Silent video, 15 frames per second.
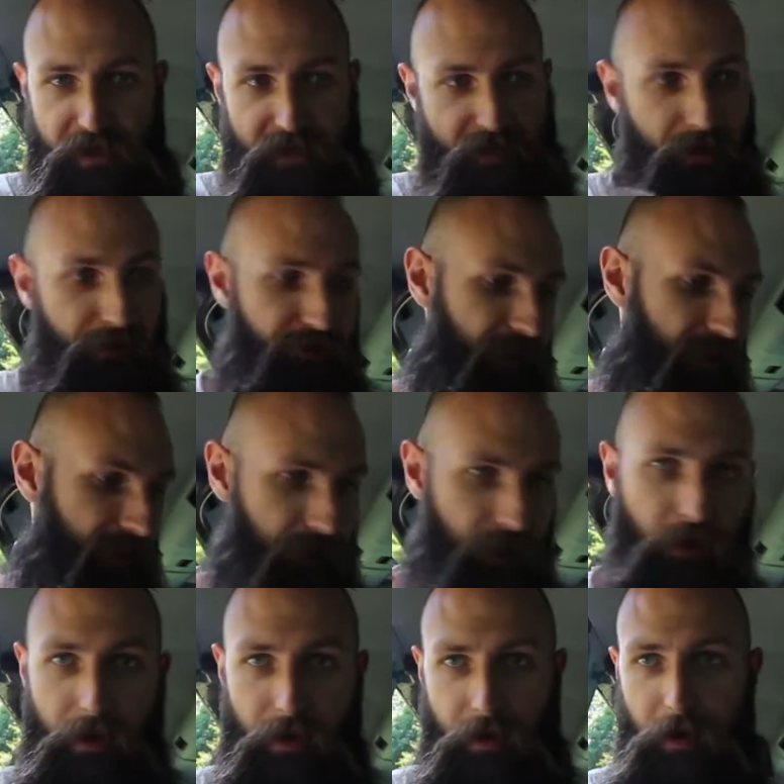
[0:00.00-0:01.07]
stuff in.
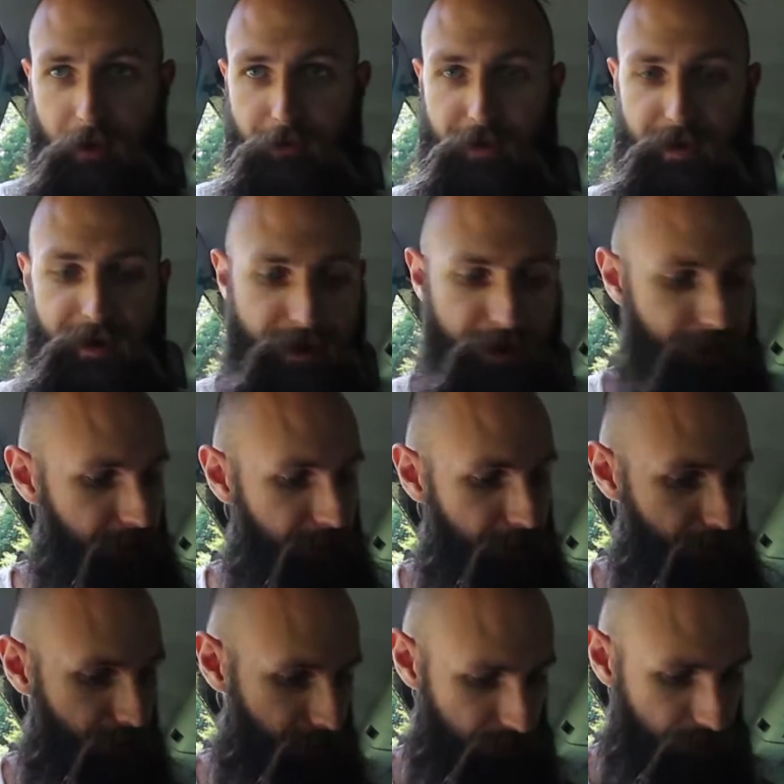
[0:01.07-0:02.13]
I already
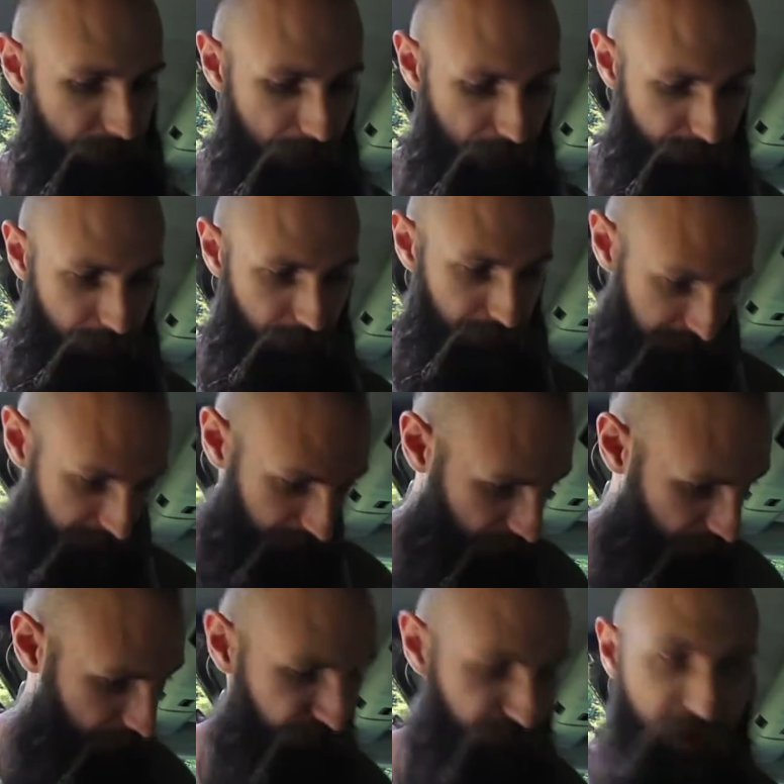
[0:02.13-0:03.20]
have everything
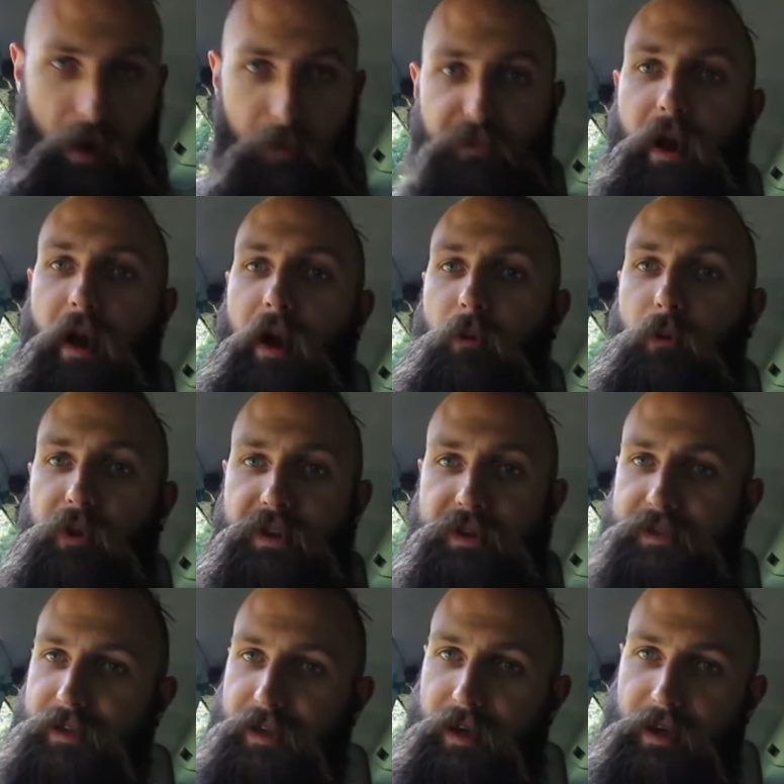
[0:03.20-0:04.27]
kind of mapped out with a
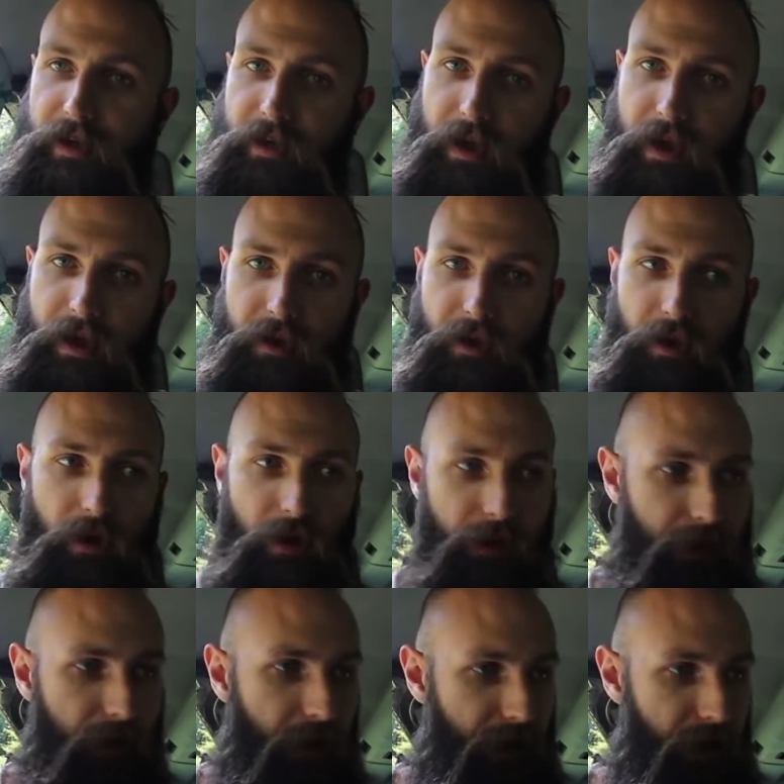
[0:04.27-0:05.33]
sink and
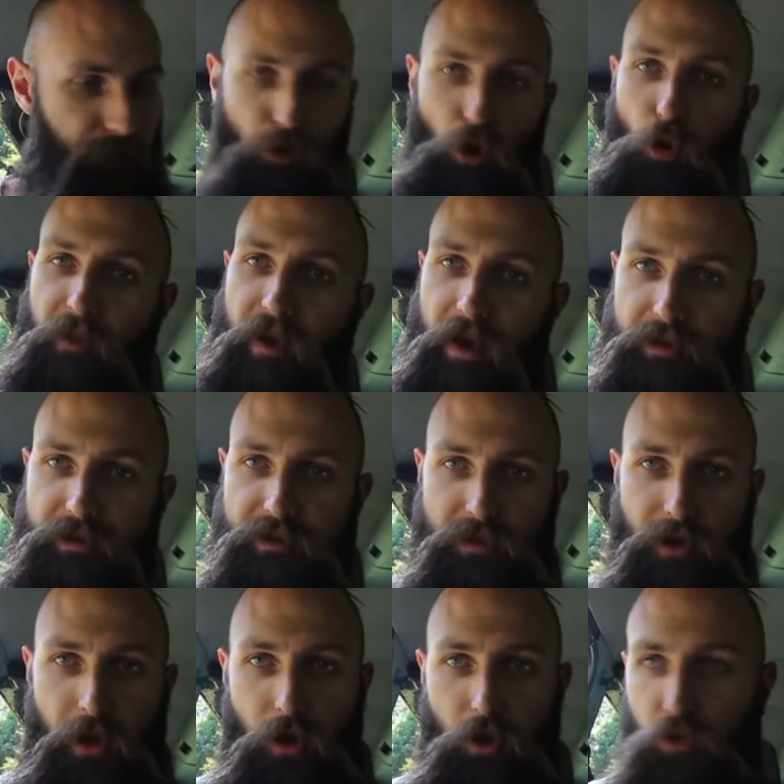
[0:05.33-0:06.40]
a propane
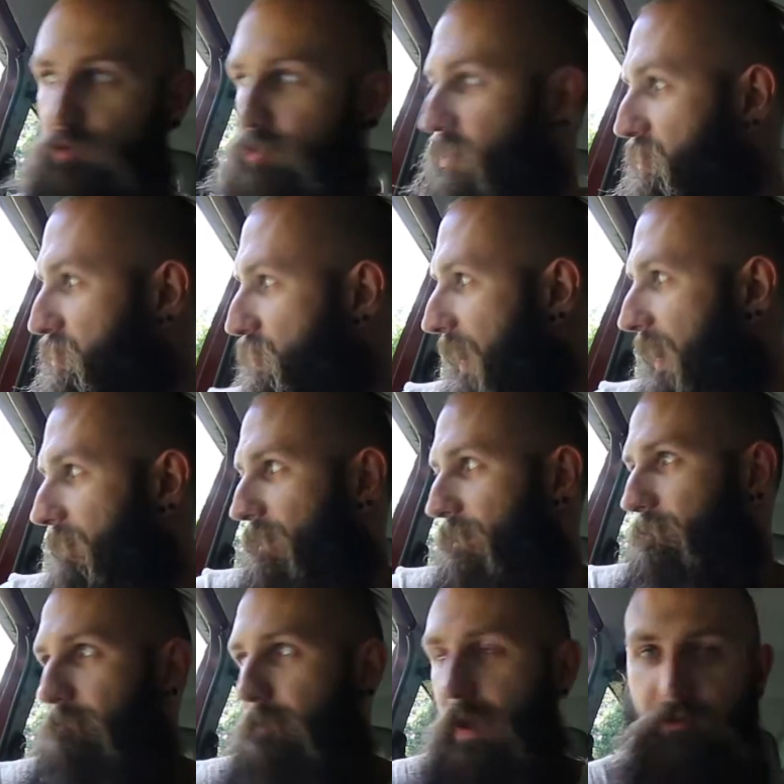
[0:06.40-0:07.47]
stove, just to have
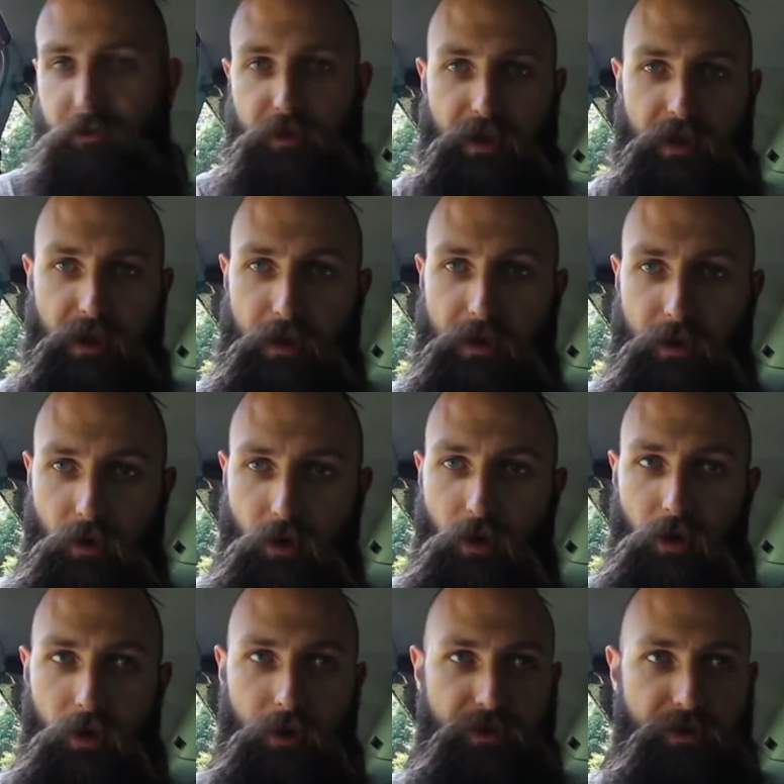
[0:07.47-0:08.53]
everything in the
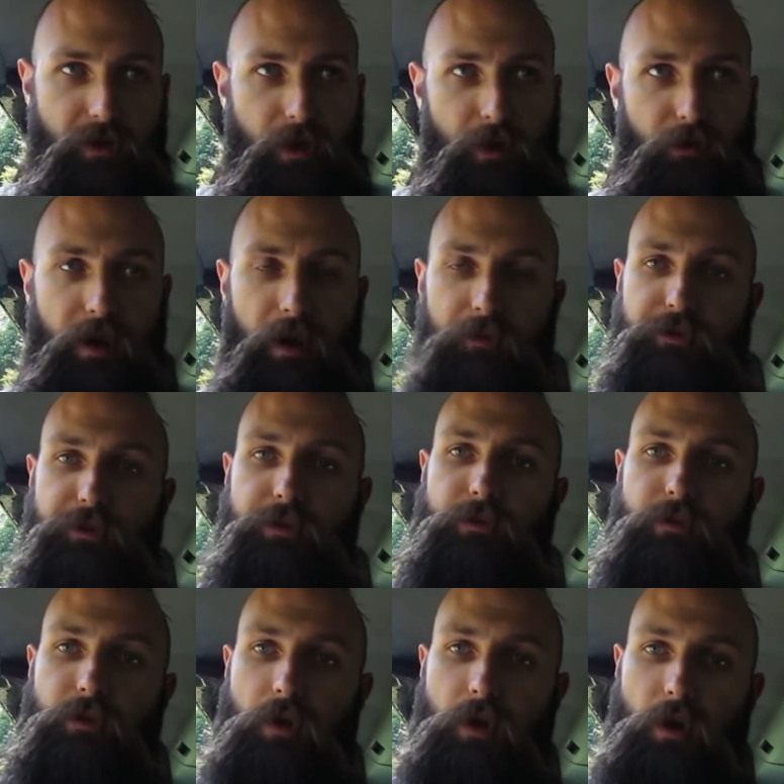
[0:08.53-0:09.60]
car, so I don't have
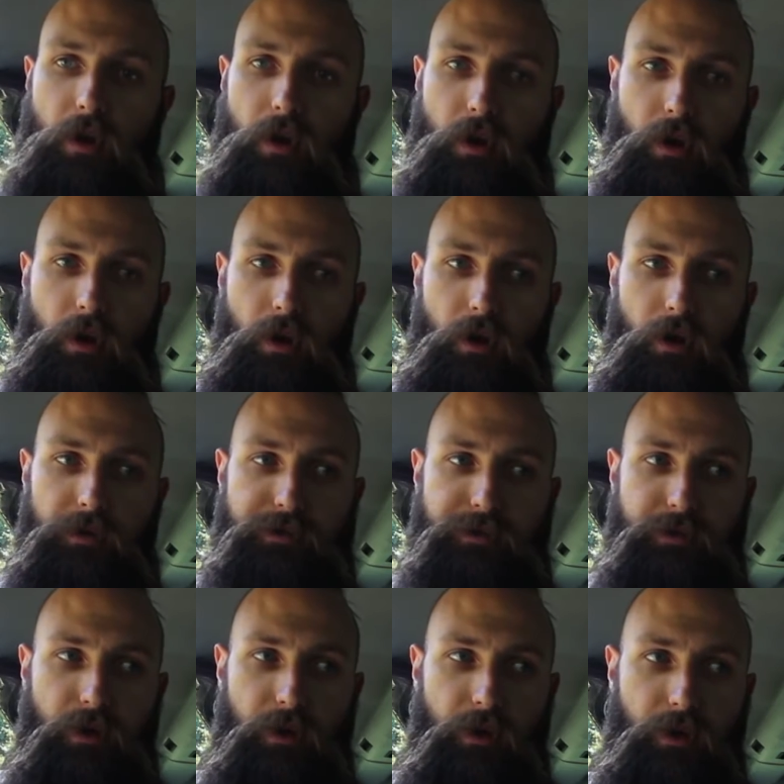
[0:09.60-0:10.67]
to
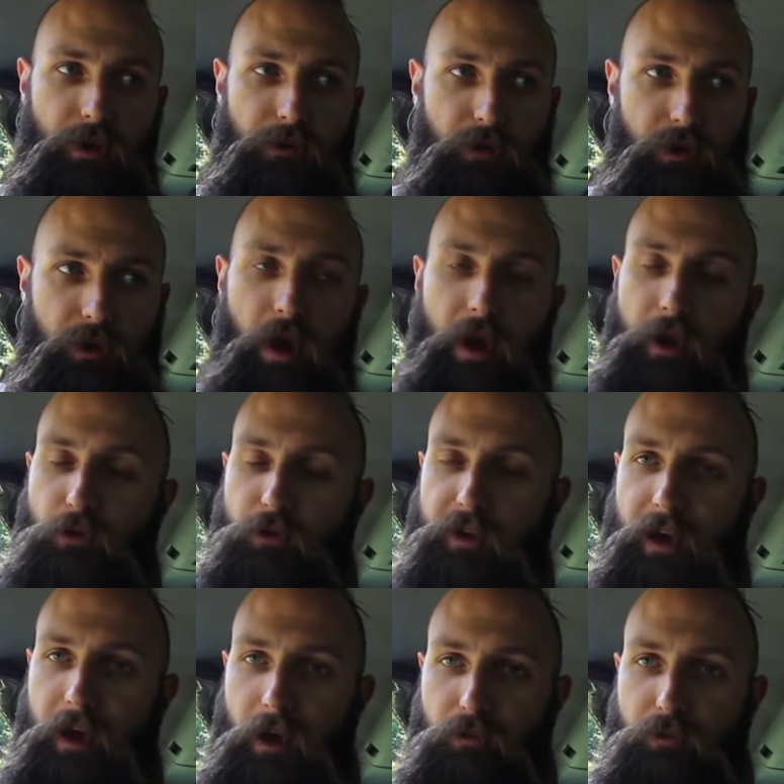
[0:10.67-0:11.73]
rely on
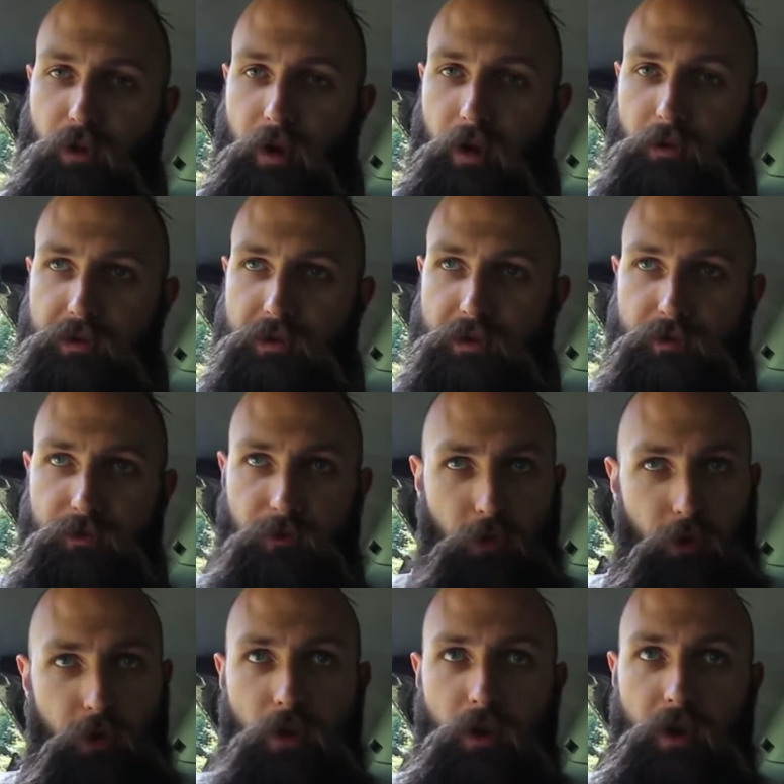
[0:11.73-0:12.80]
campgrounds
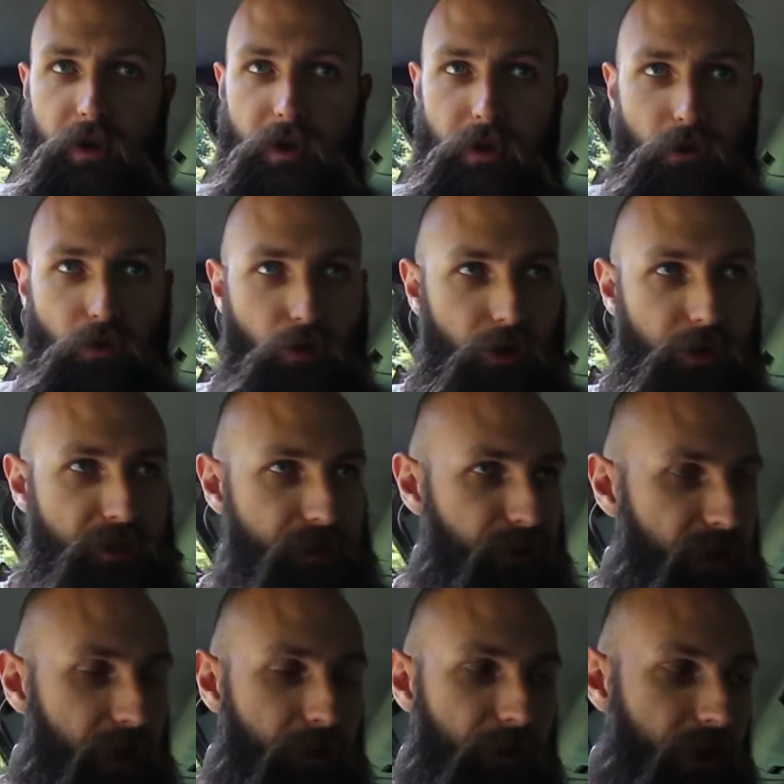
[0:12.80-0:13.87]
for cooking or
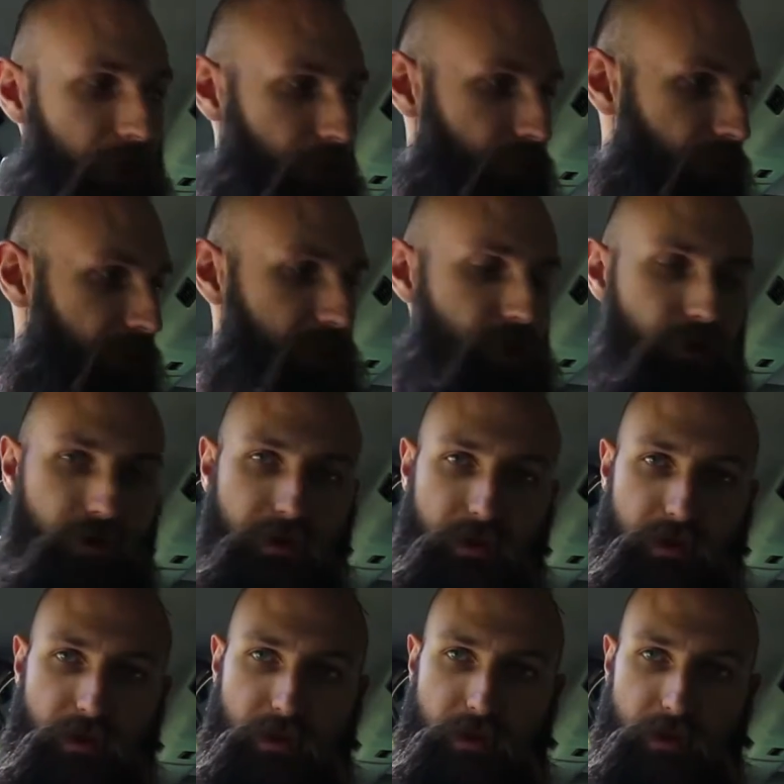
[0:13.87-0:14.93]
spending money in
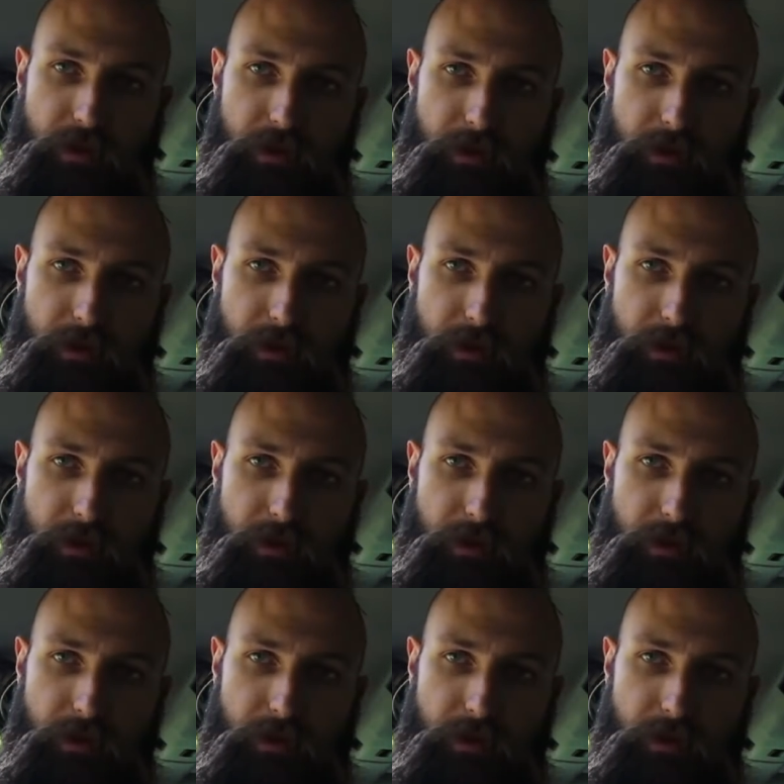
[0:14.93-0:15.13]
restaurants.